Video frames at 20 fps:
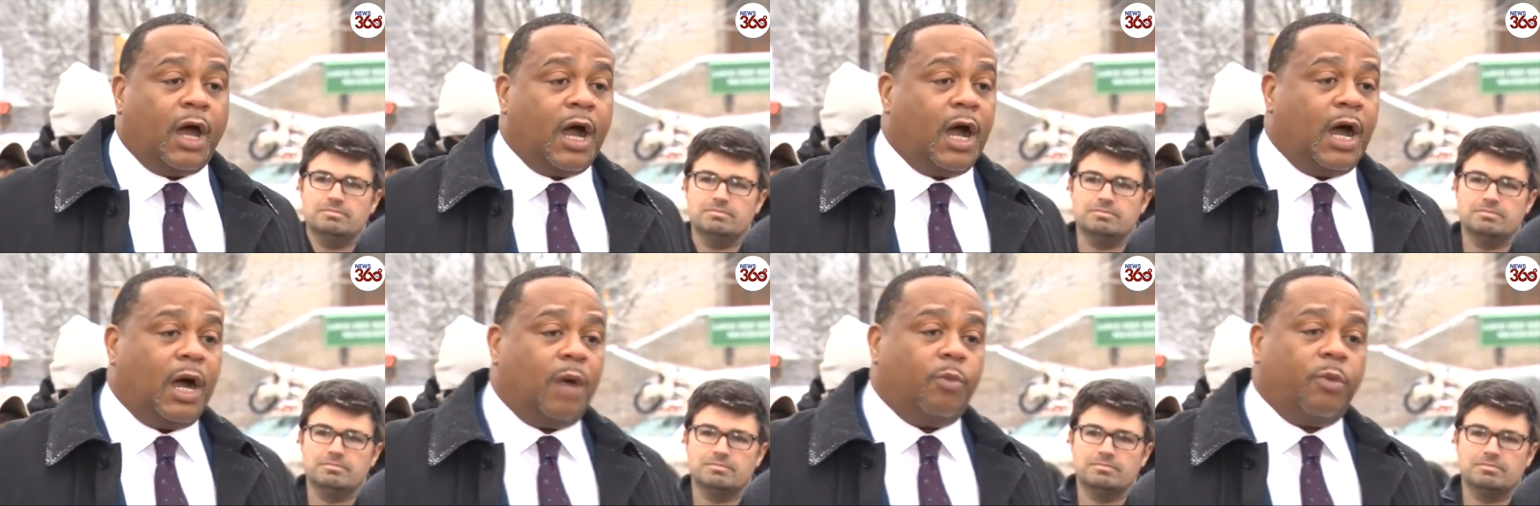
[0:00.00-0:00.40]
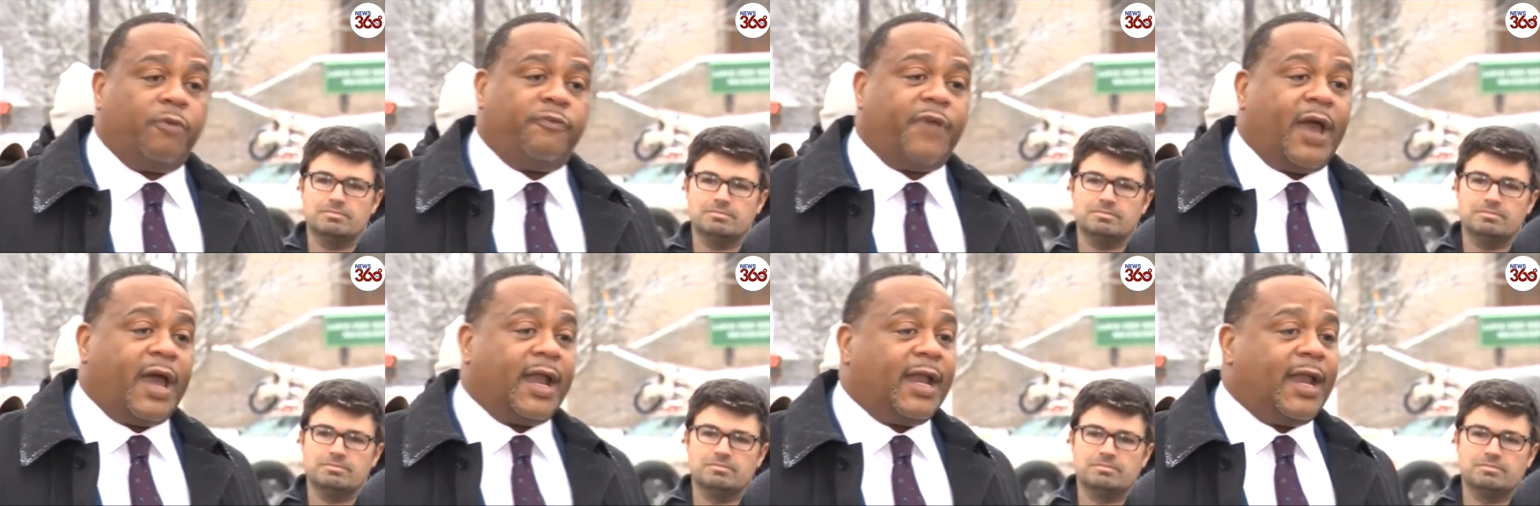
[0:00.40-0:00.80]
Speaker 1: Um, we're
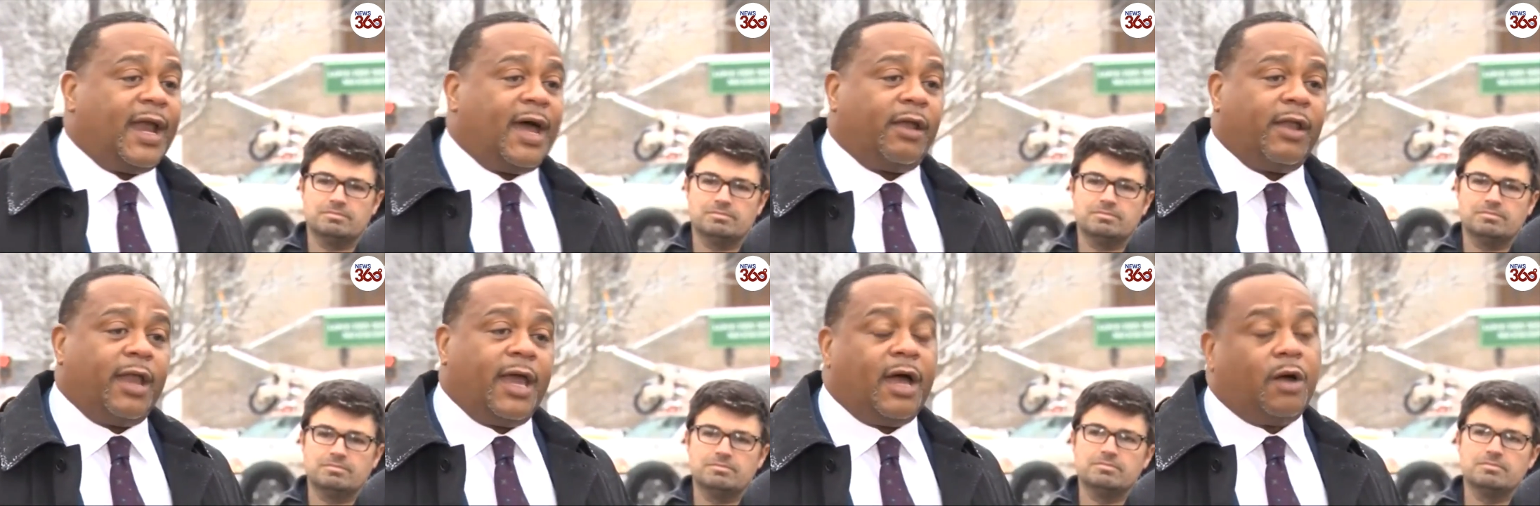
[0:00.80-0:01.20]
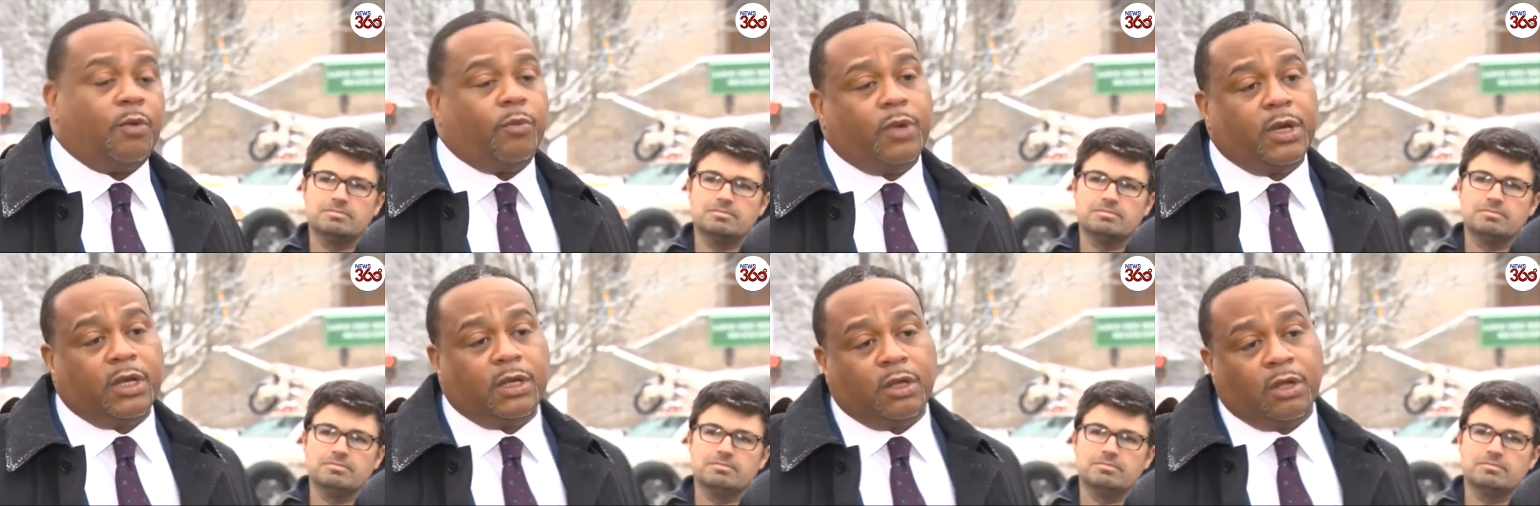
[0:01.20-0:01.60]
finding out now
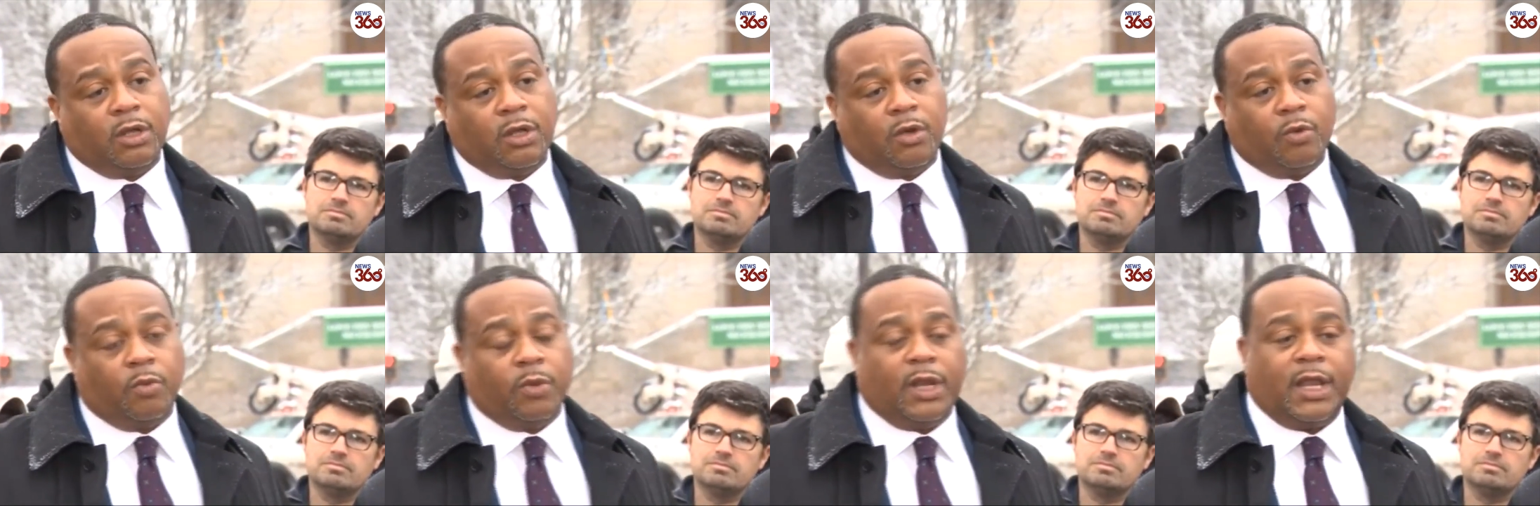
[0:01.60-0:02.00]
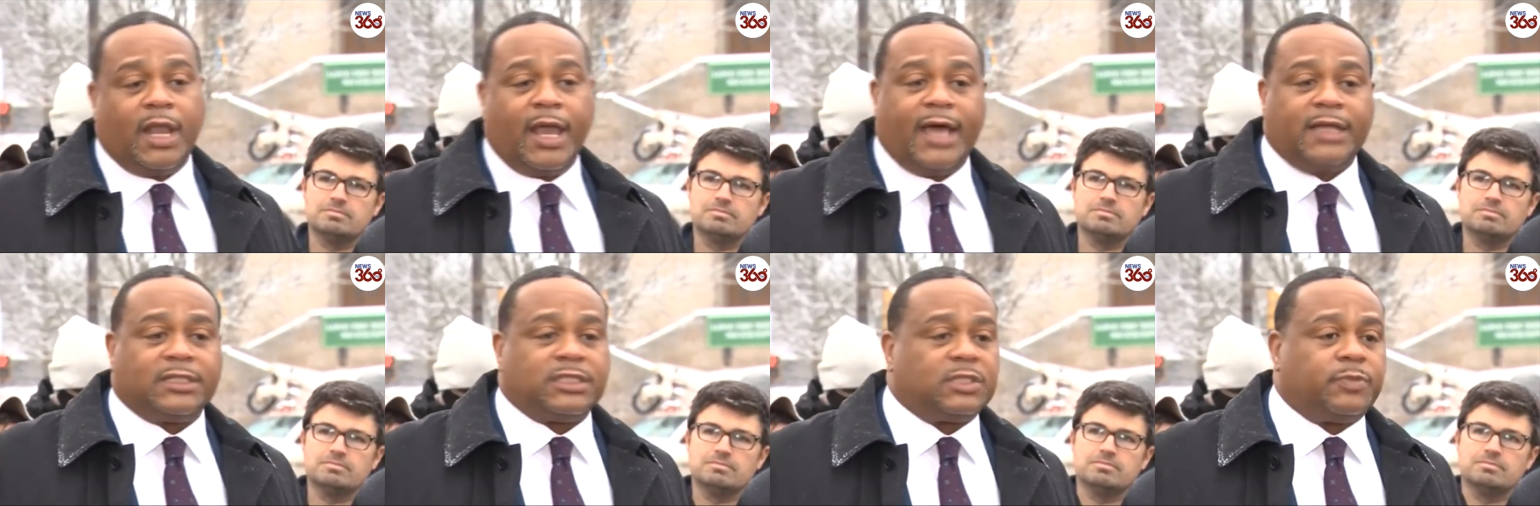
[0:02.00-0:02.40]
when, when the
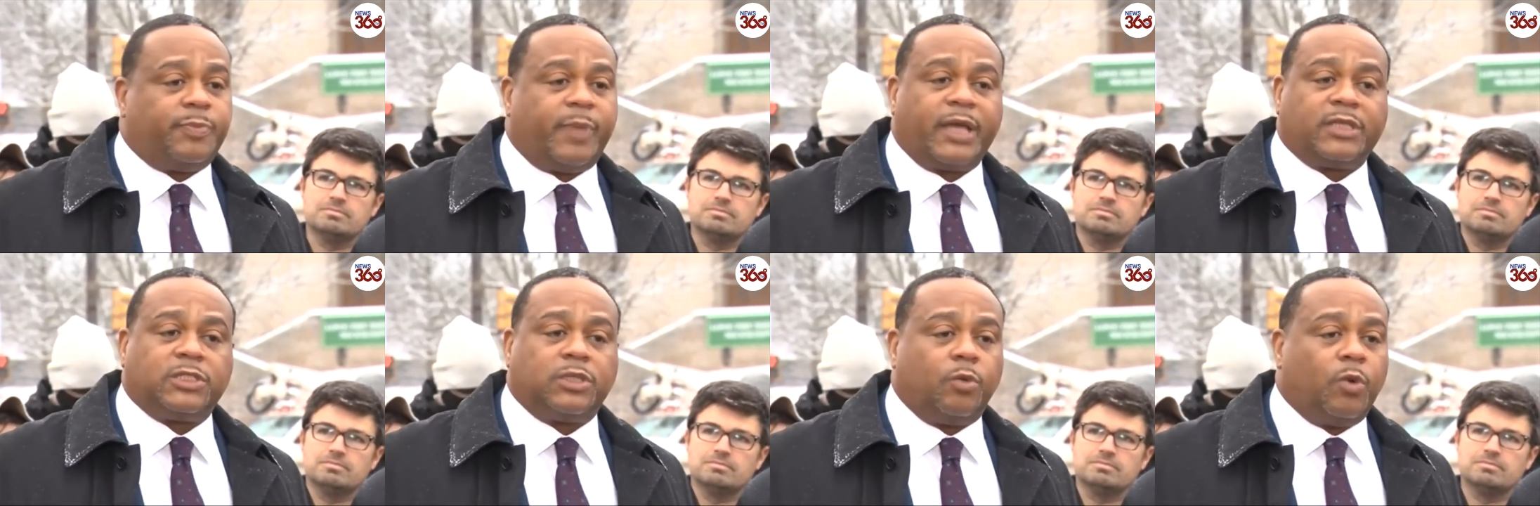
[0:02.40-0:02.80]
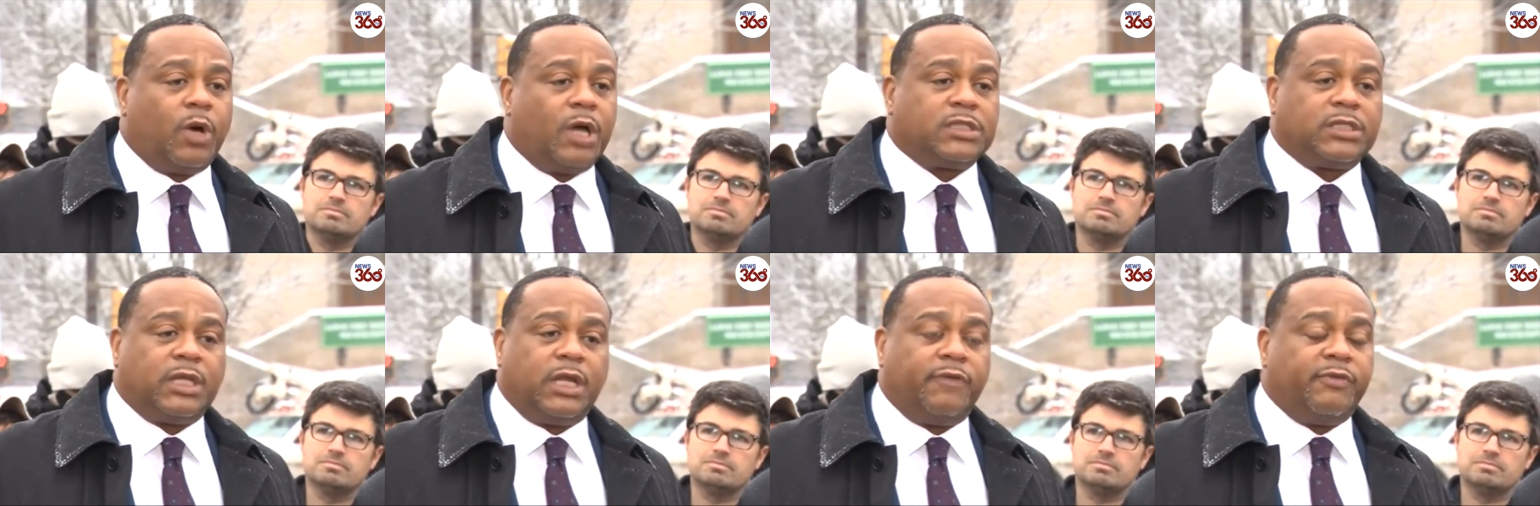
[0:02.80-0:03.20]
last inspection
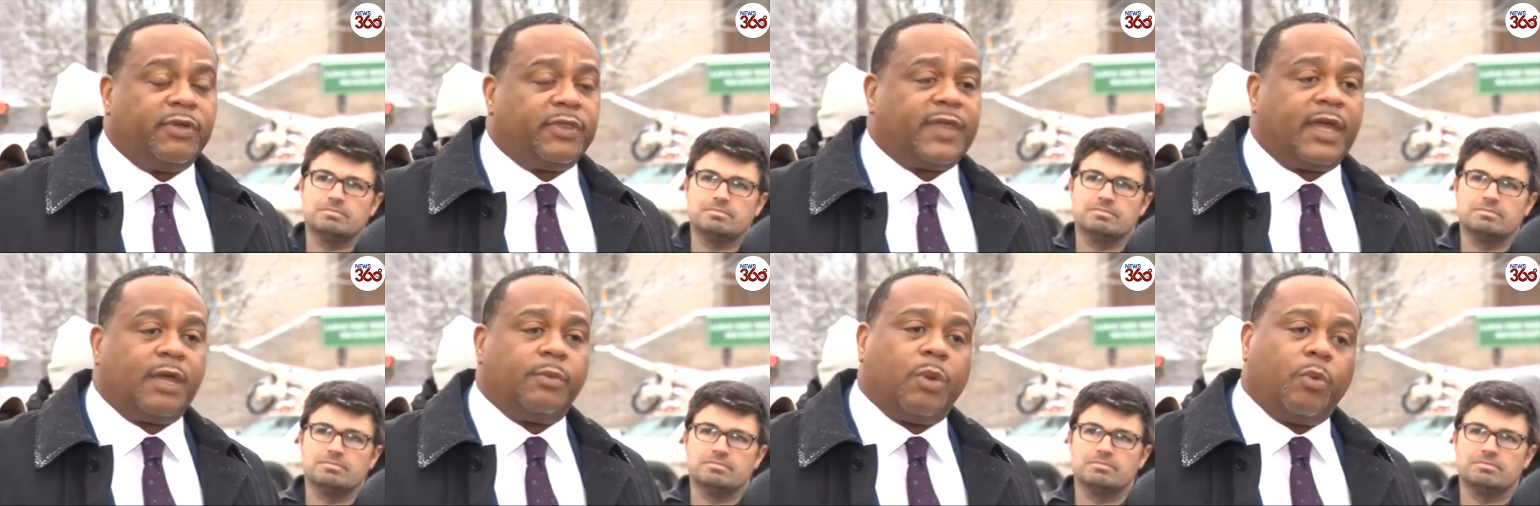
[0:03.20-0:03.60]
was and everything.